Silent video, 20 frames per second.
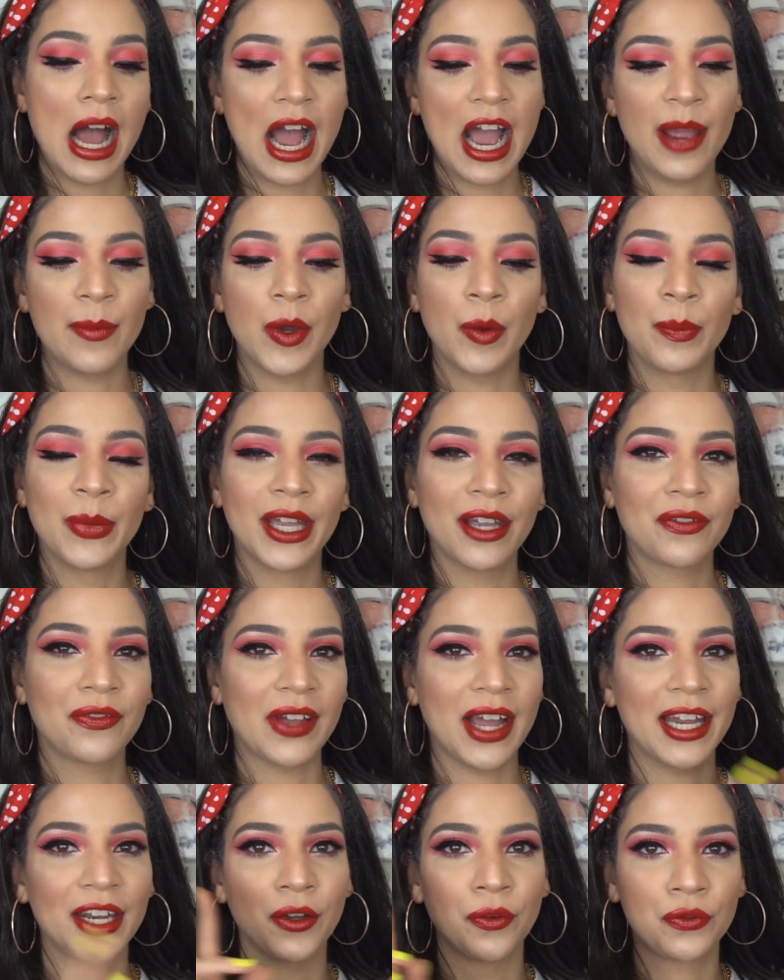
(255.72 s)
I'm a big
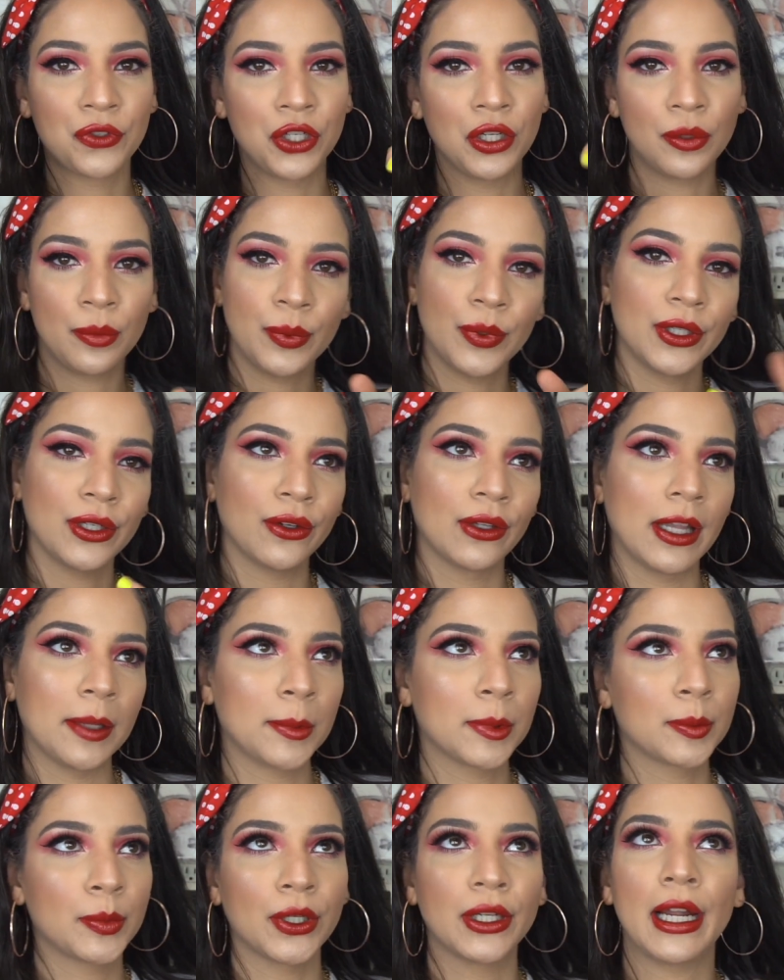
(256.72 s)
fan of cheetah print or
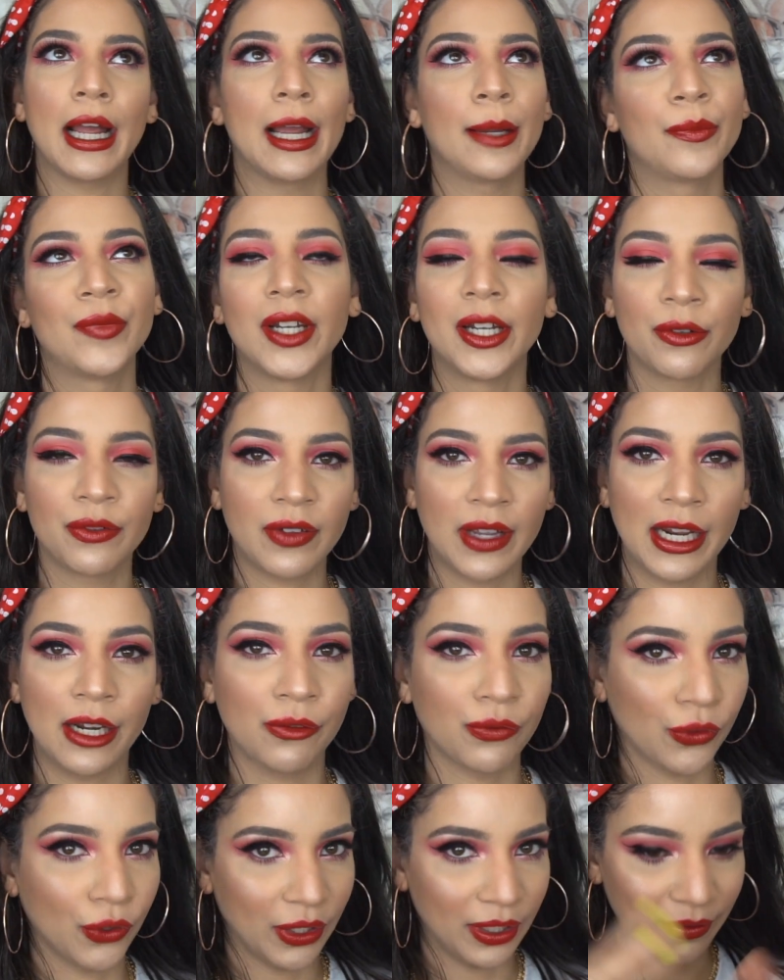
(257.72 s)
leopard print. I've been a fan
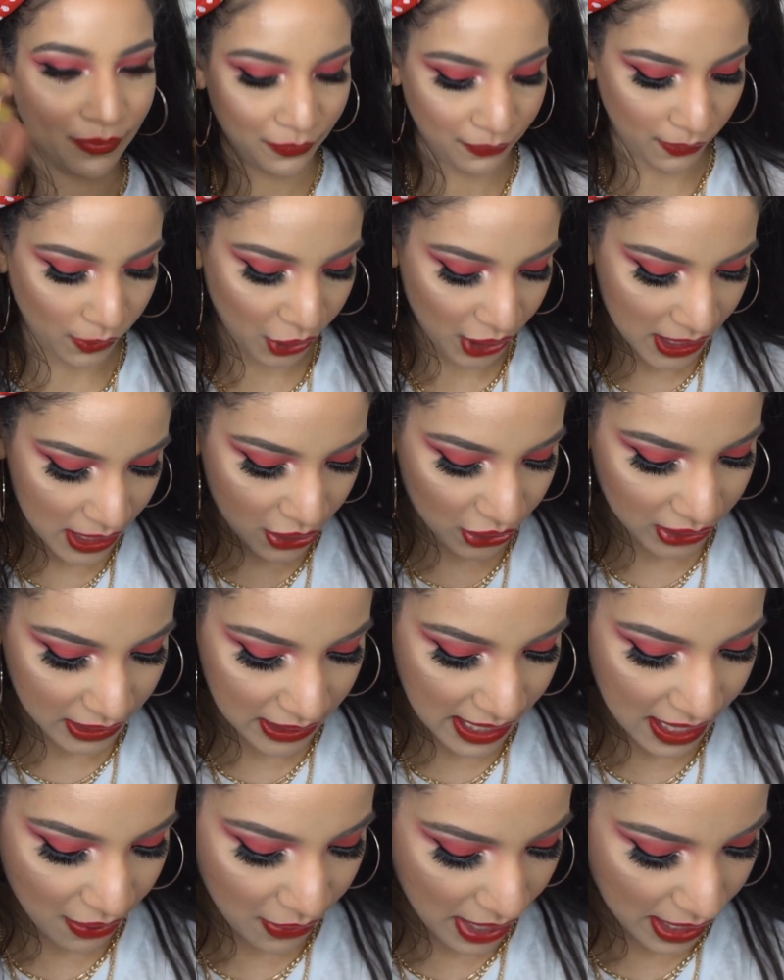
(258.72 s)
for it for years
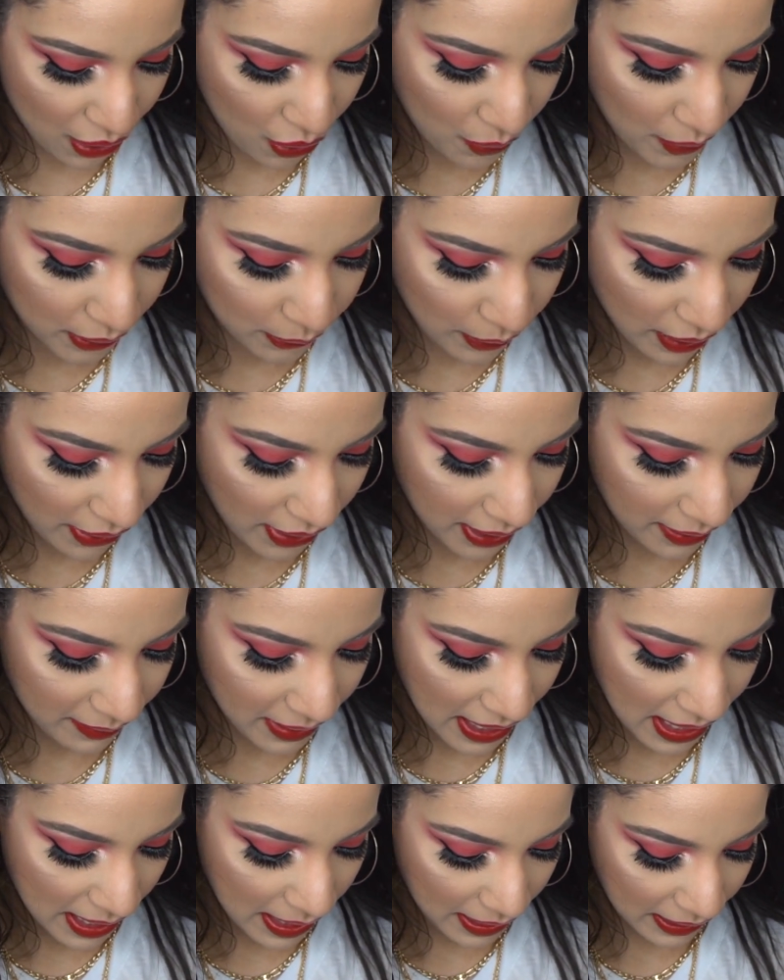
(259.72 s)
now. I always wear
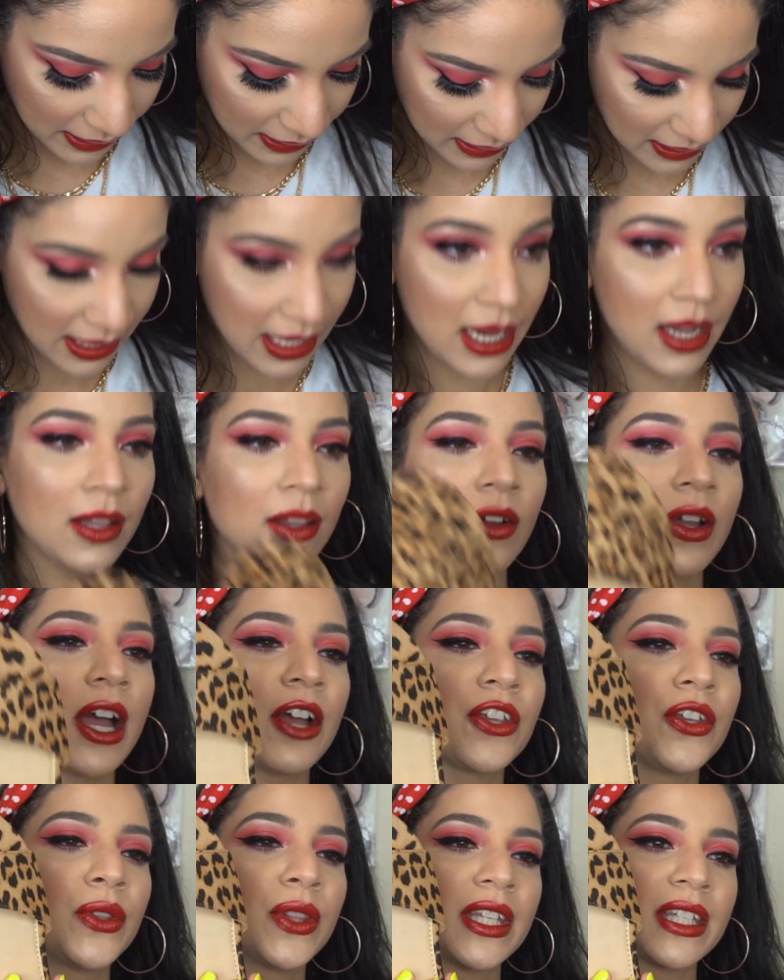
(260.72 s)
it, and look
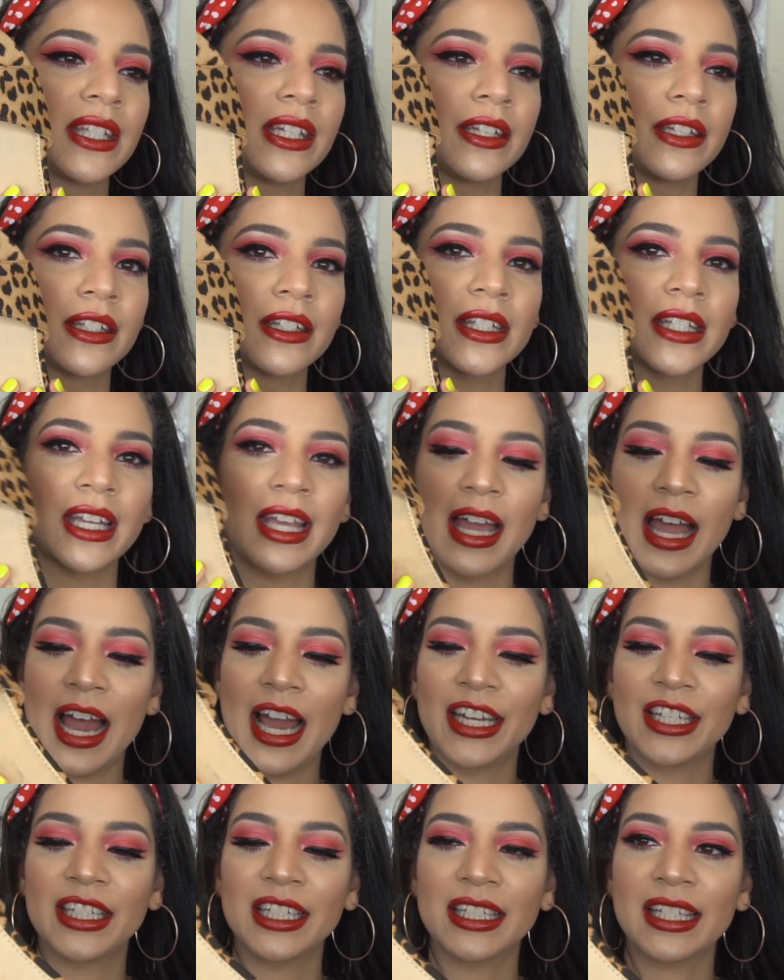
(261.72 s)
how cute this is.
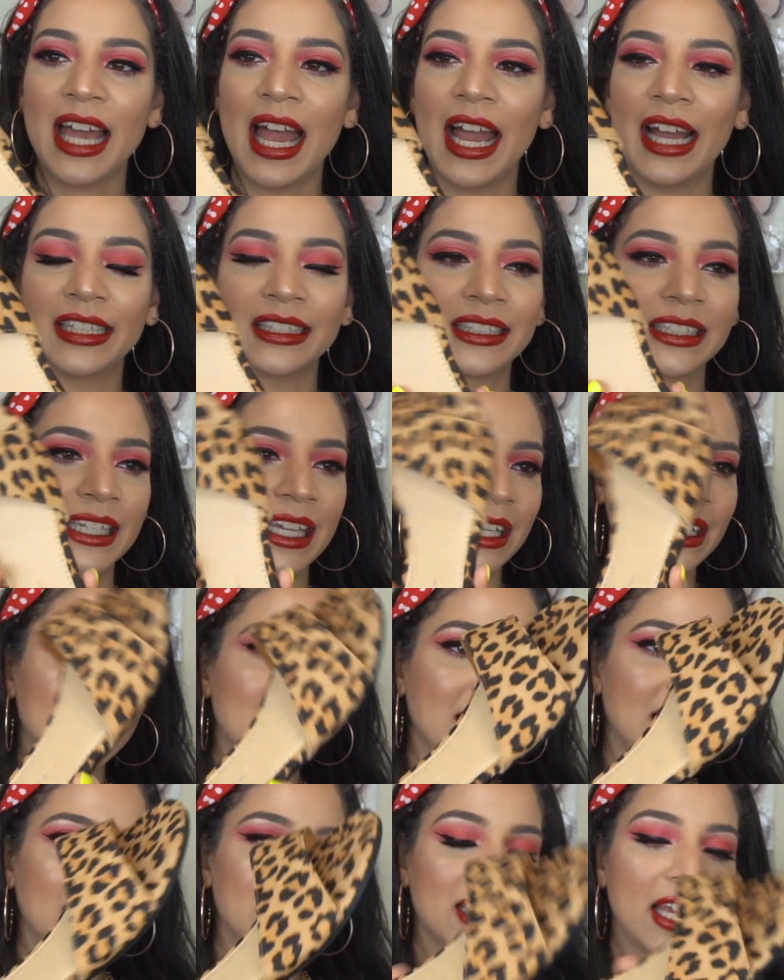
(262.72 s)
I just had to get
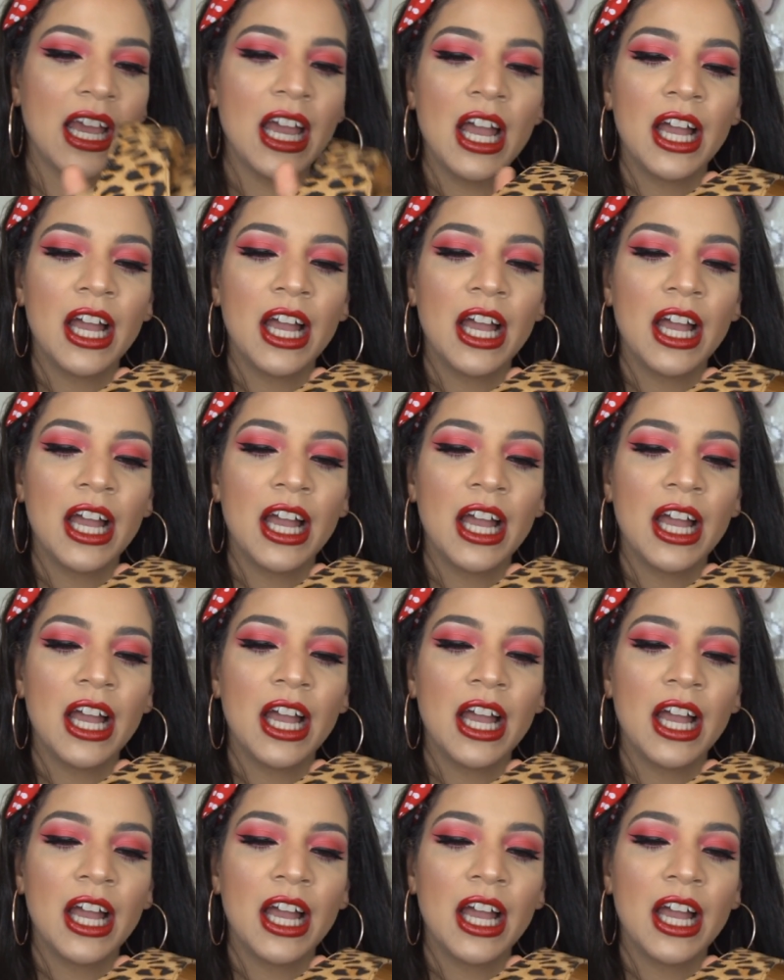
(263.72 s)
these.